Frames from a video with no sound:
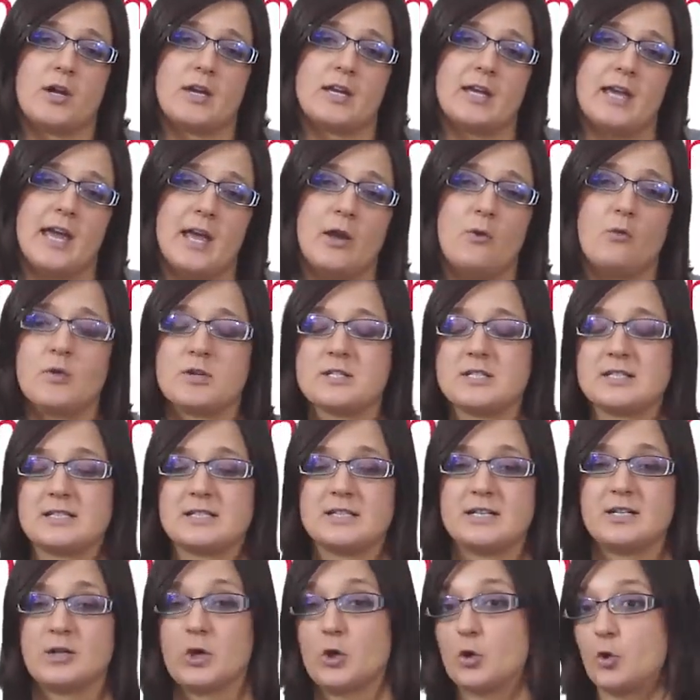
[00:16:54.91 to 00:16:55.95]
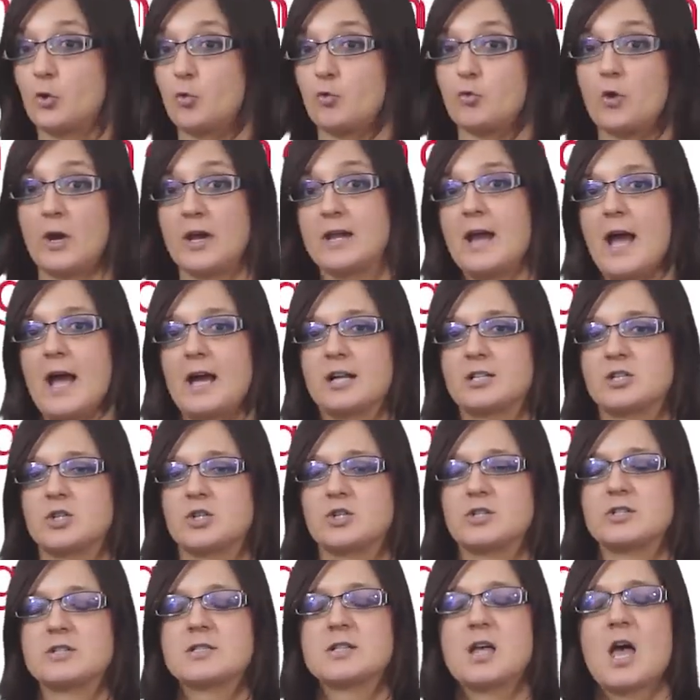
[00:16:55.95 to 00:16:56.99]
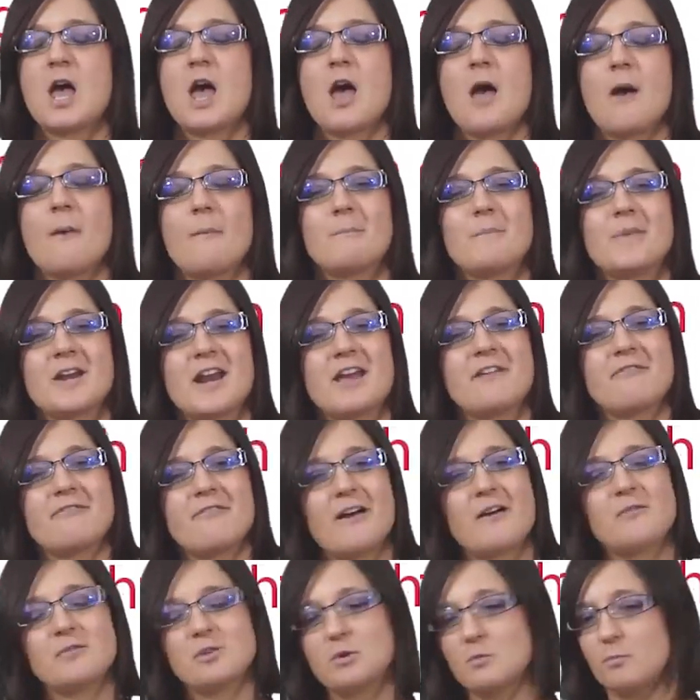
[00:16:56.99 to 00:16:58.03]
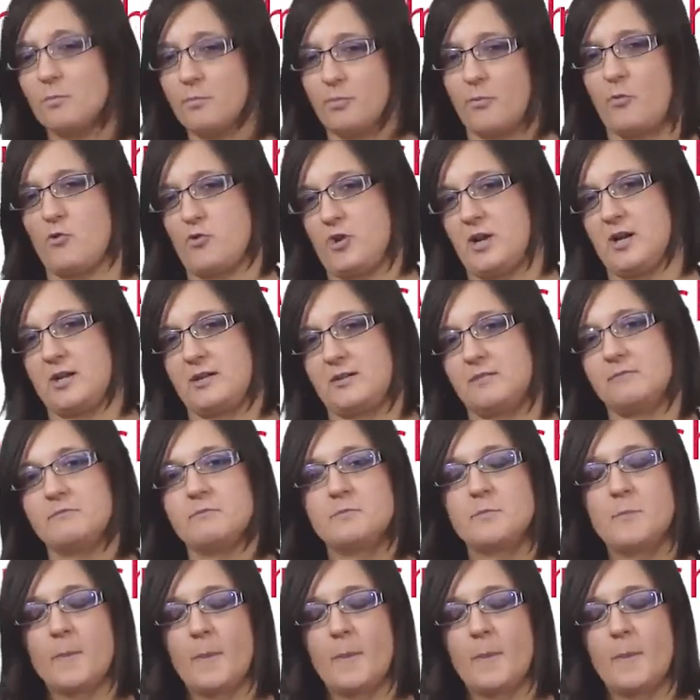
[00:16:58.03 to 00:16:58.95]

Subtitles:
and Kate Winslet are great actors, but I found it boring.